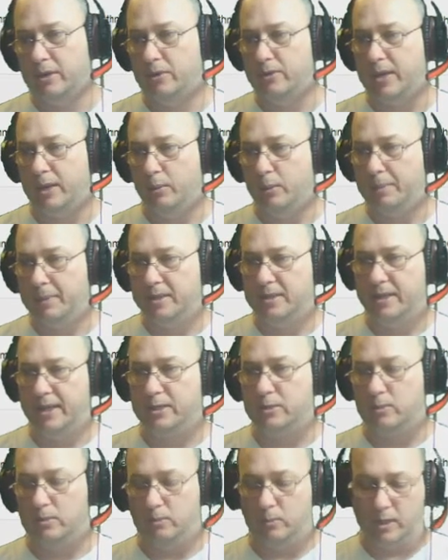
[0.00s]
Okay, what about the
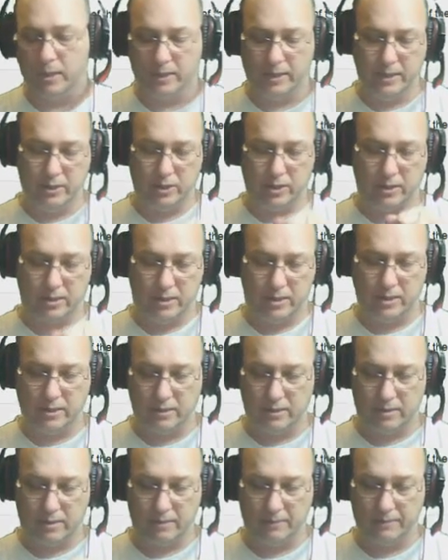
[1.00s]
next one? Well, he just
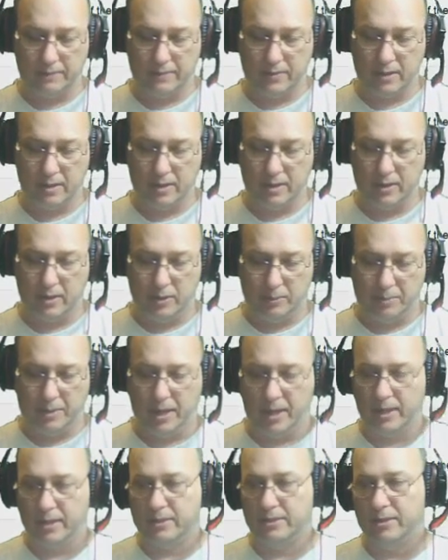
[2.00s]
needs the
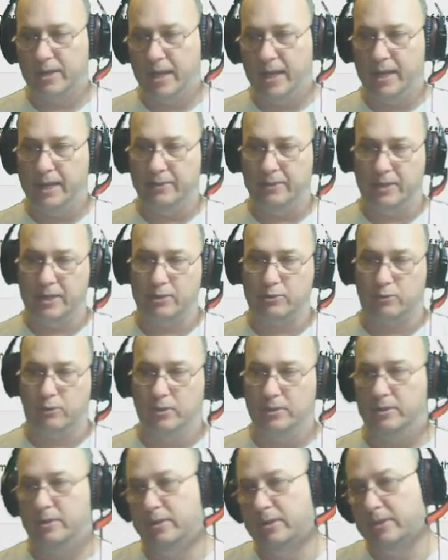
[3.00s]
box and the
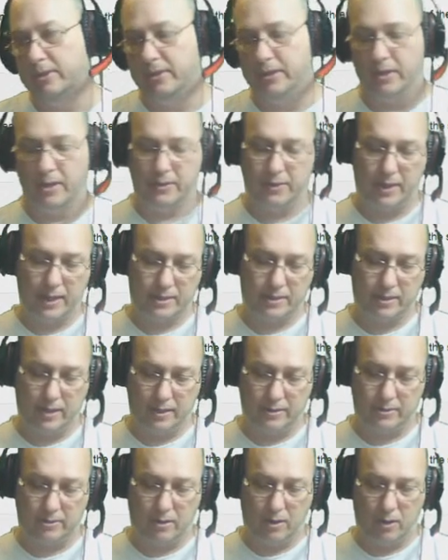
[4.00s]
Destroids, and then the next guy,